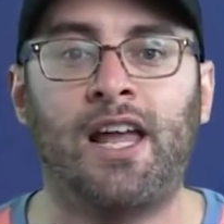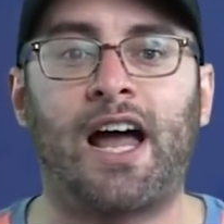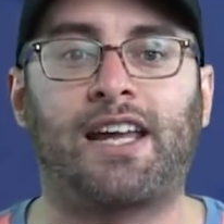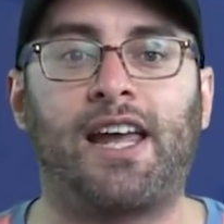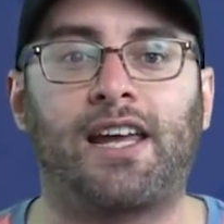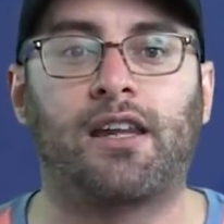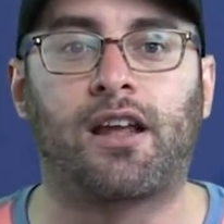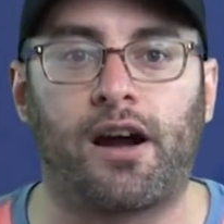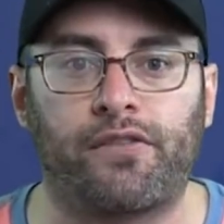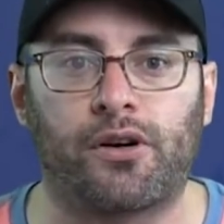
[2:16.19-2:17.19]
I can't get
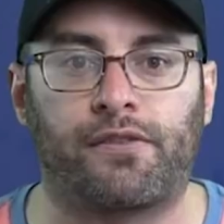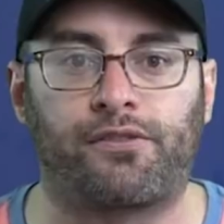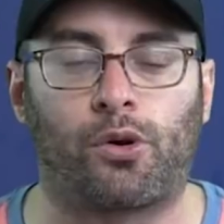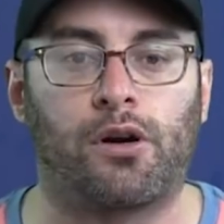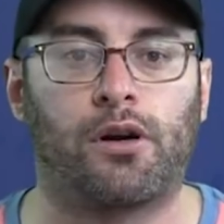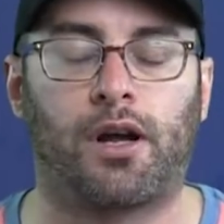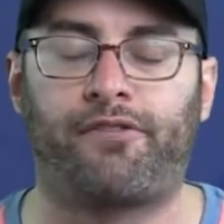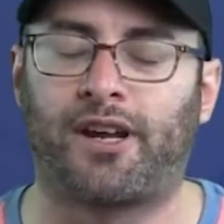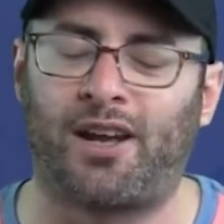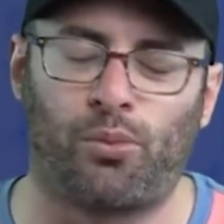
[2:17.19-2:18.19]
covered for, I
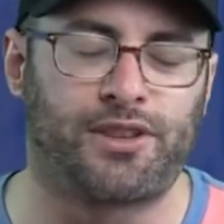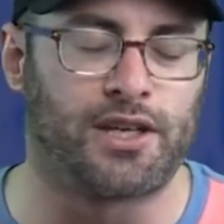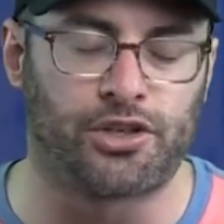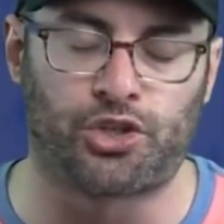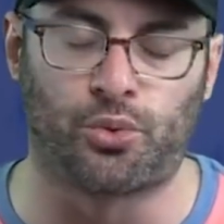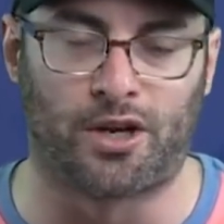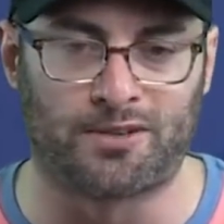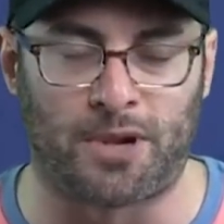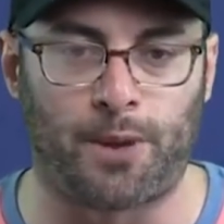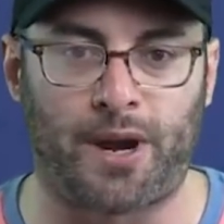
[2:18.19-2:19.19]
forget what the issue
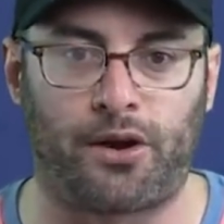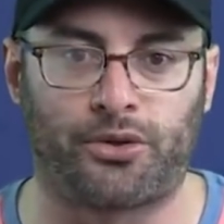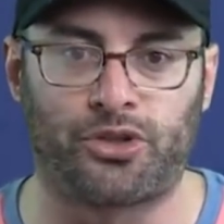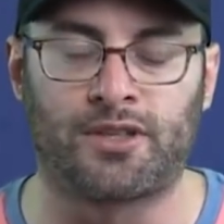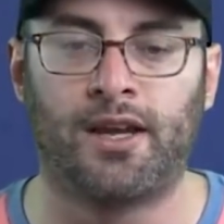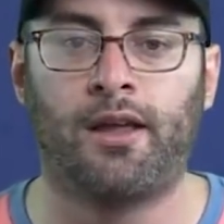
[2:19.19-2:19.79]
was, my apologies,